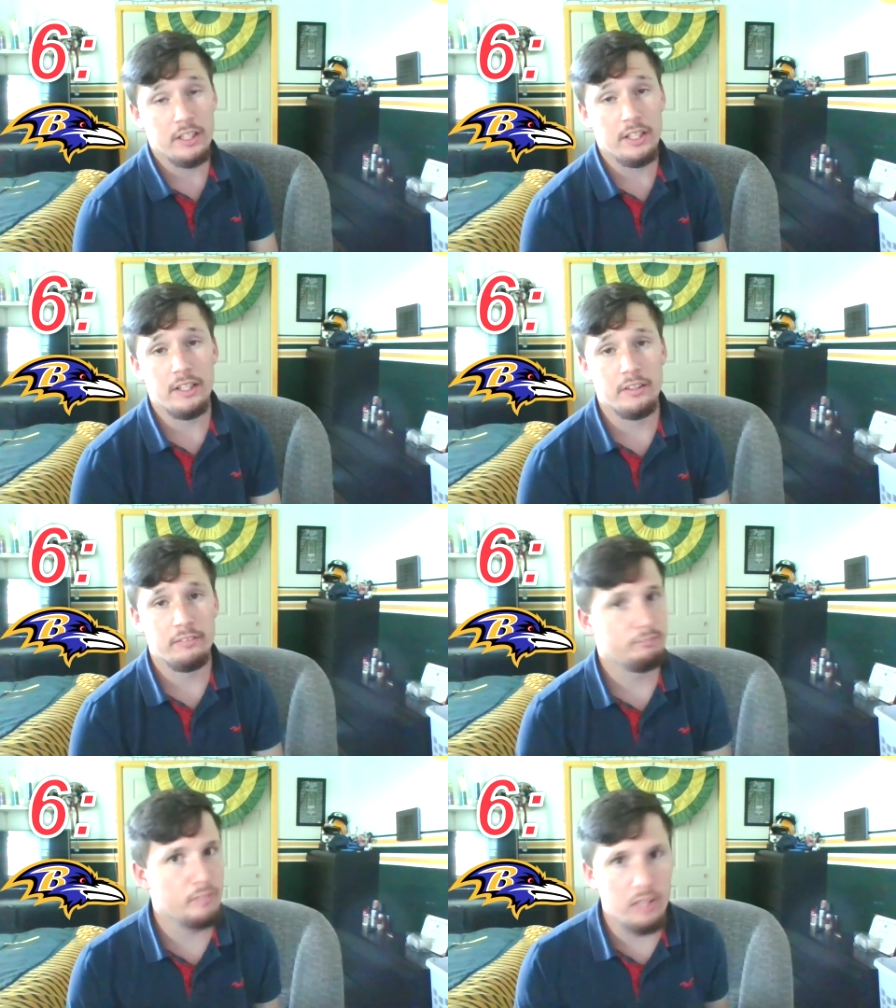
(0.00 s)

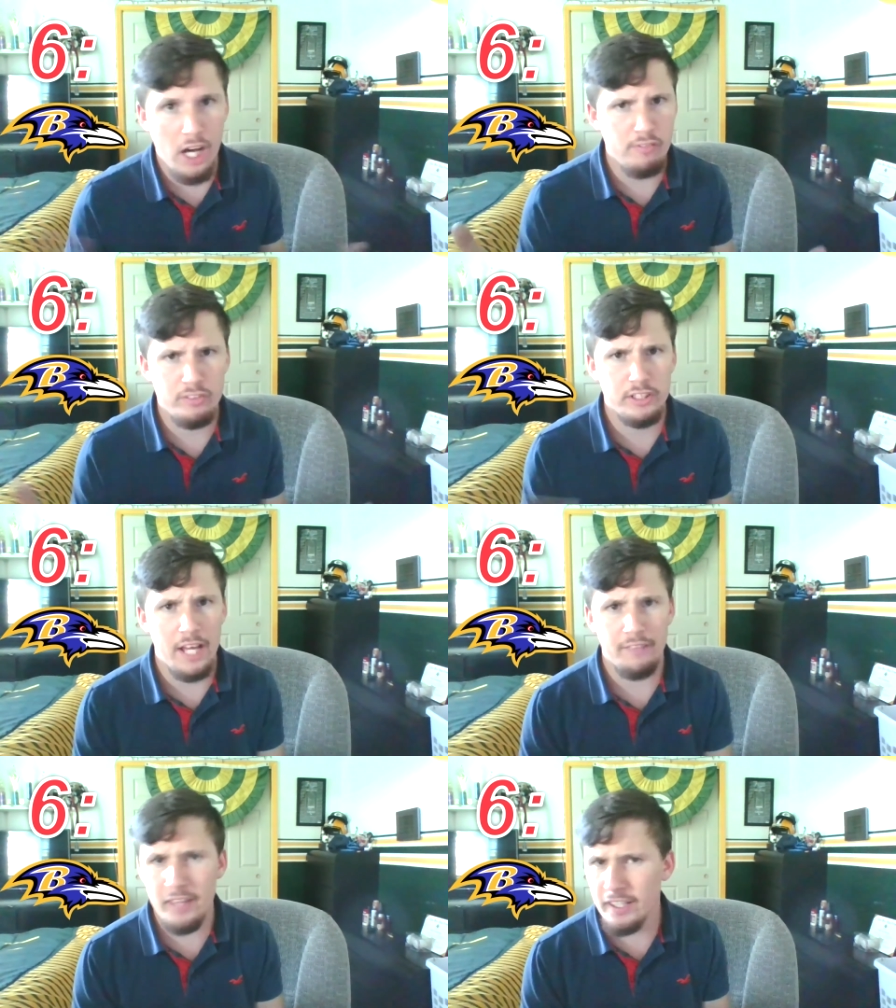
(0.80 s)
Obviously,
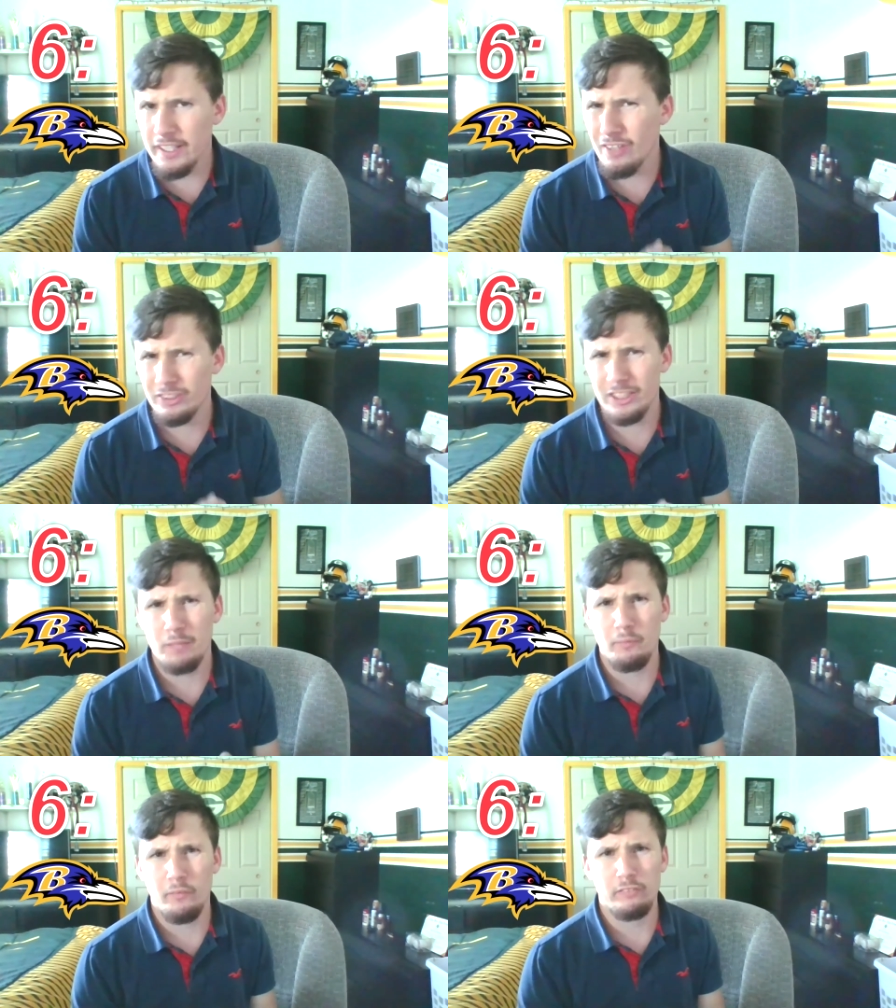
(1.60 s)
I think he was the
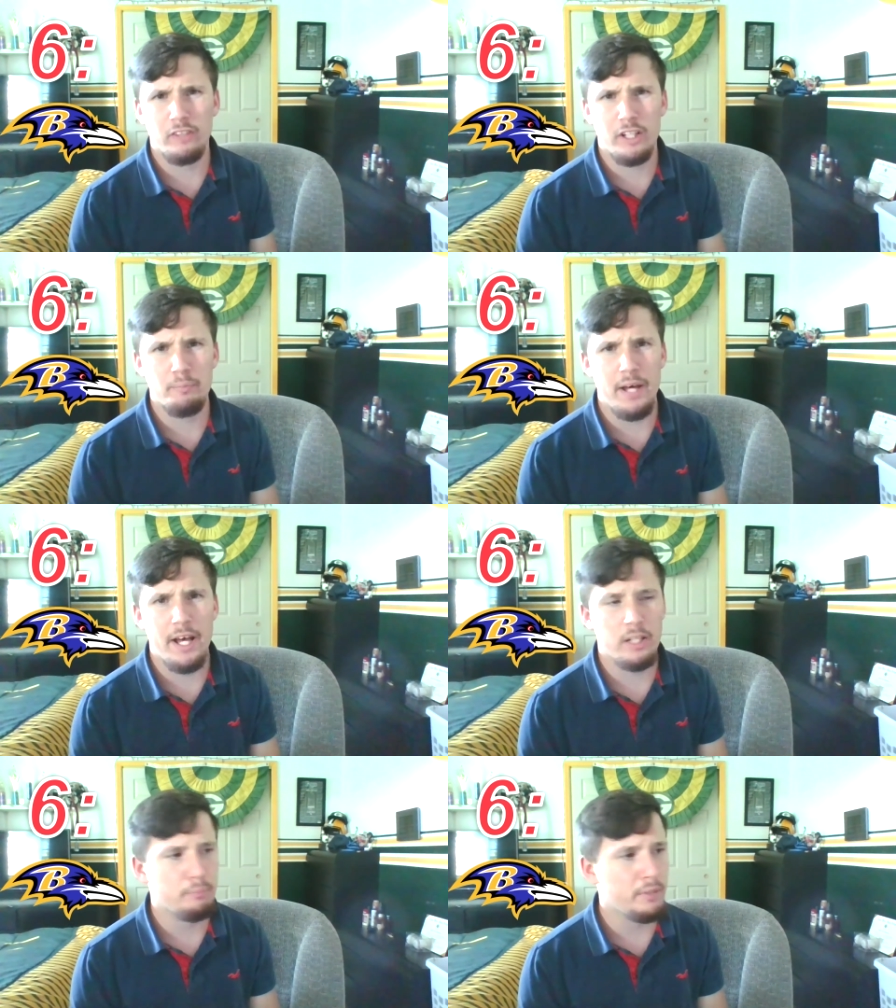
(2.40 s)
number 1 running
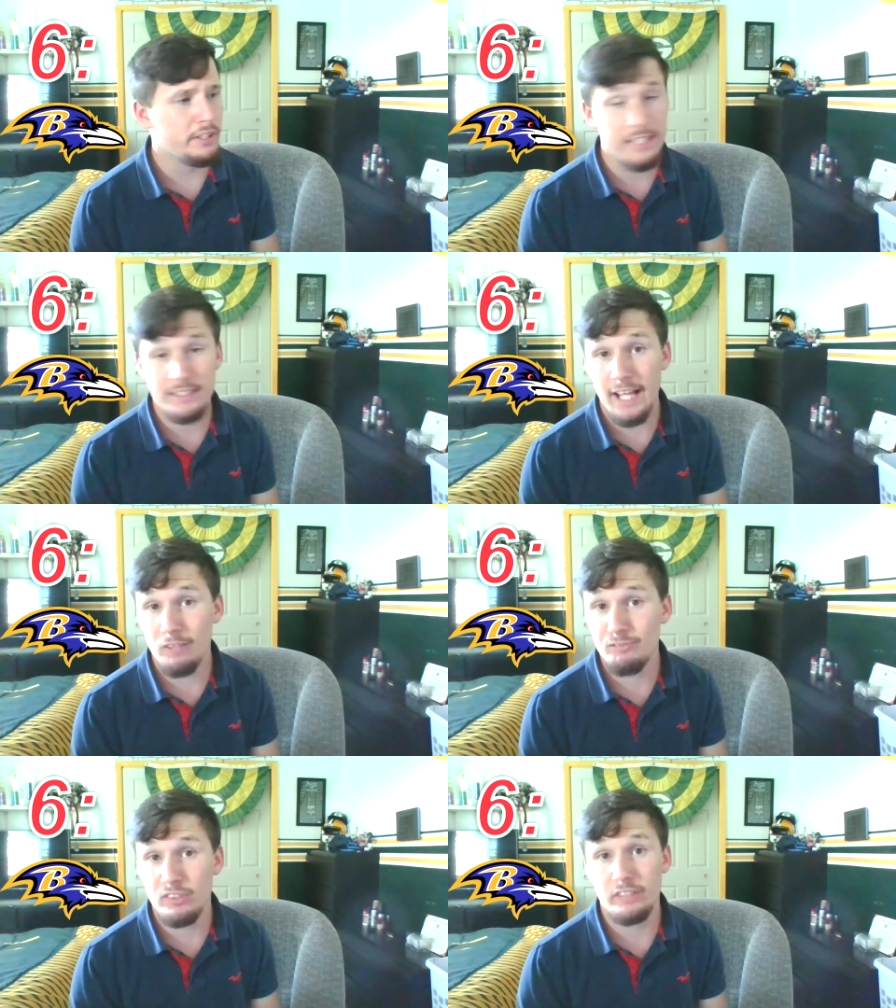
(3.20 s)
back, but he's
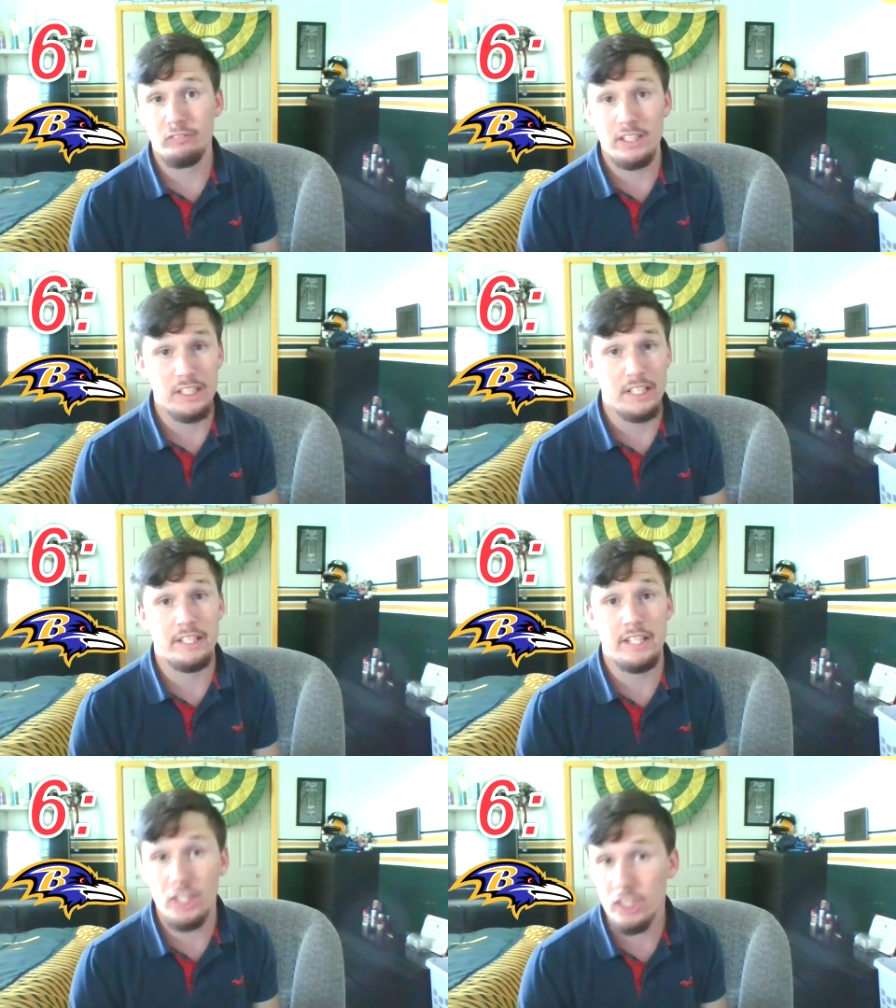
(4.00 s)
out for the rest of the
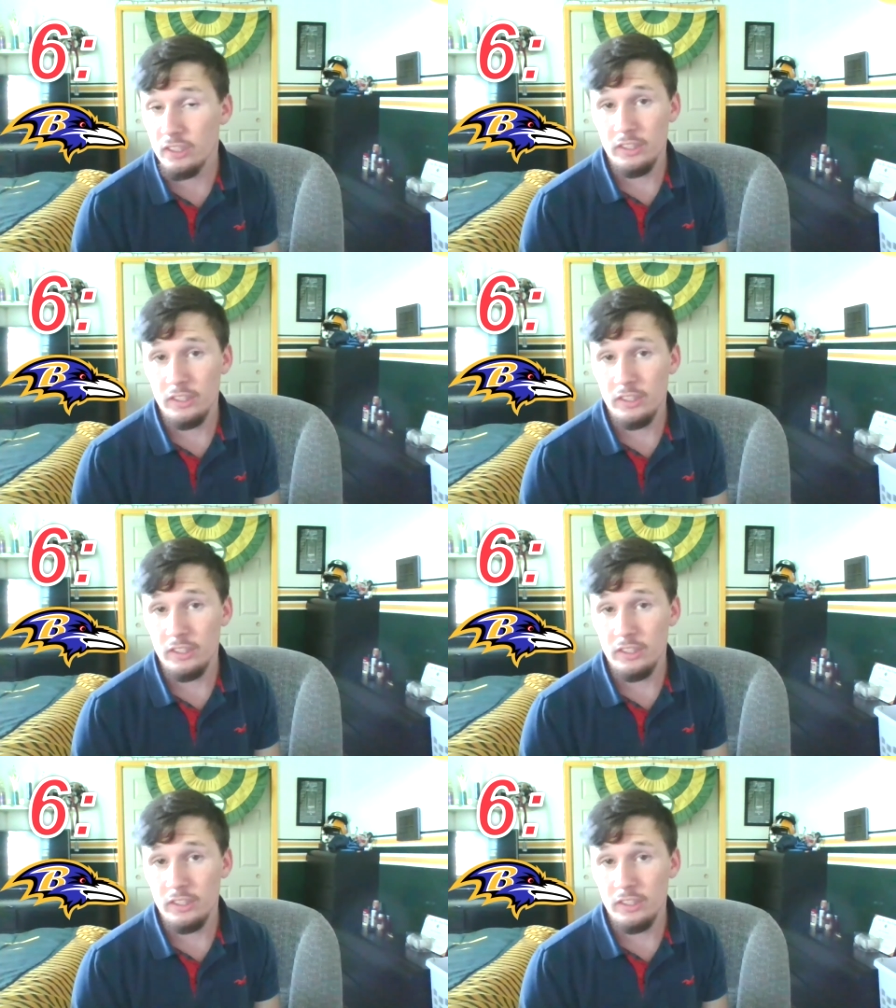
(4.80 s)
year,